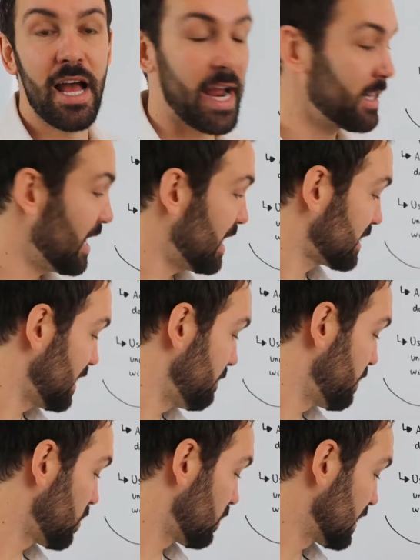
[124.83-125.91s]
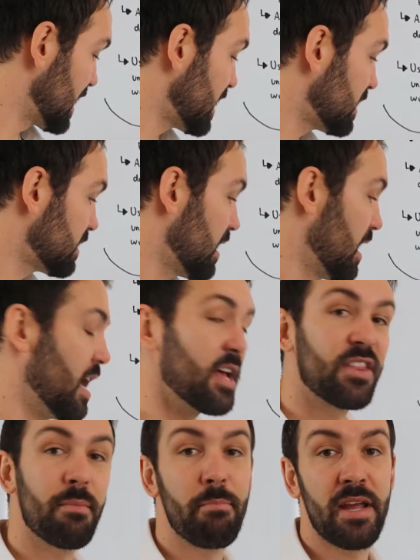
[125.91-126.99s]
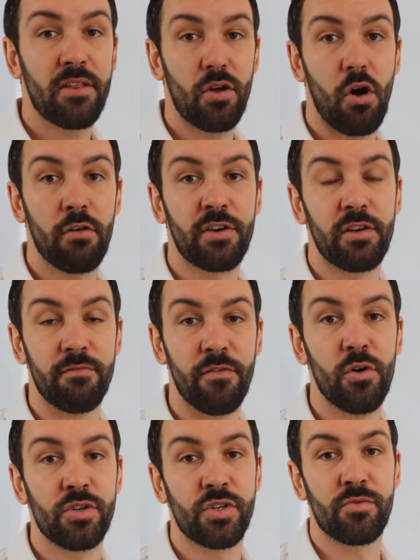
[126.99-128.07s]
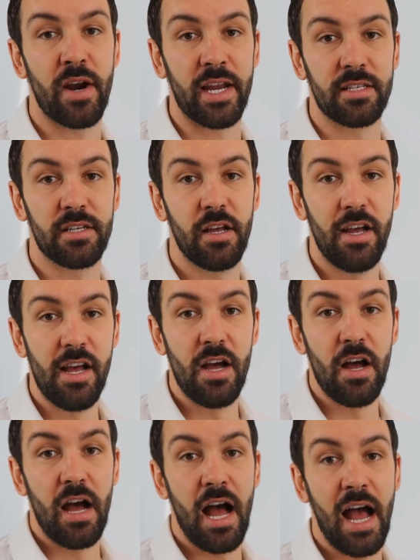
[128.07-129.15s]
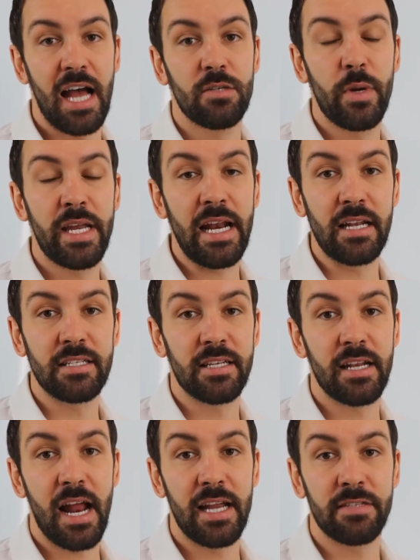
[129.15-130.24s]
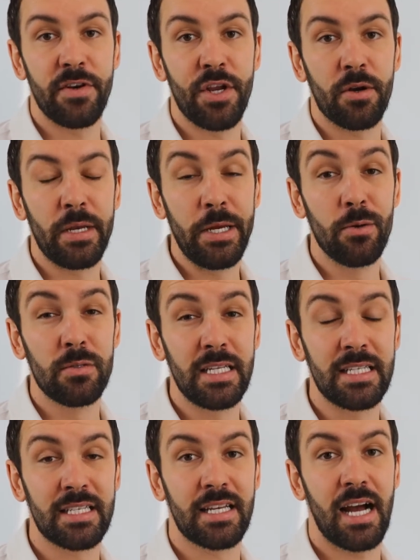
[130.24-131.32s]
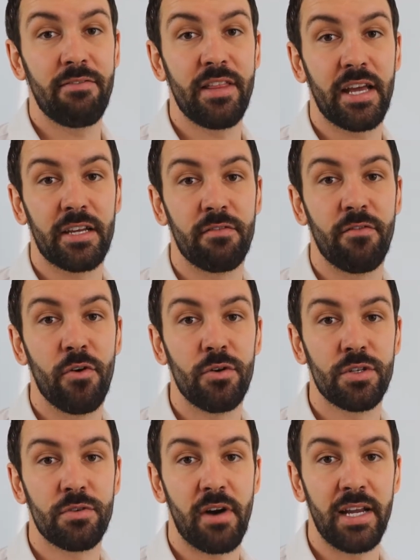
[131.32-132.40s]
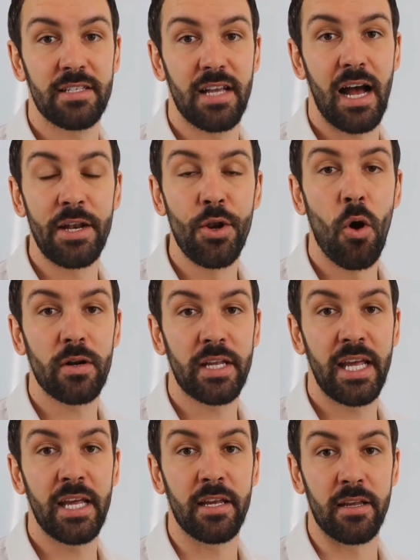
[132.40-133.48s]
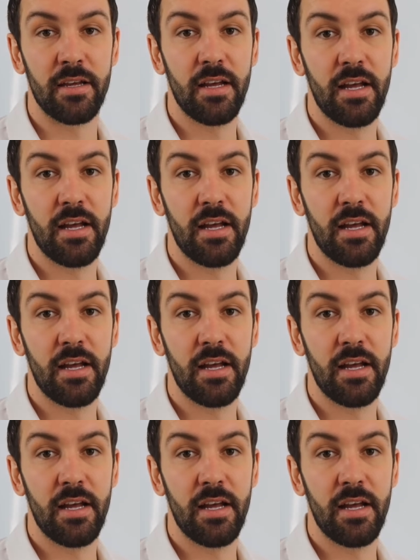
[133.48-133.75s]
And lastly, but not least, the myth of conversion rates. As we get into today's video, you'll discover that conversion rates are not king.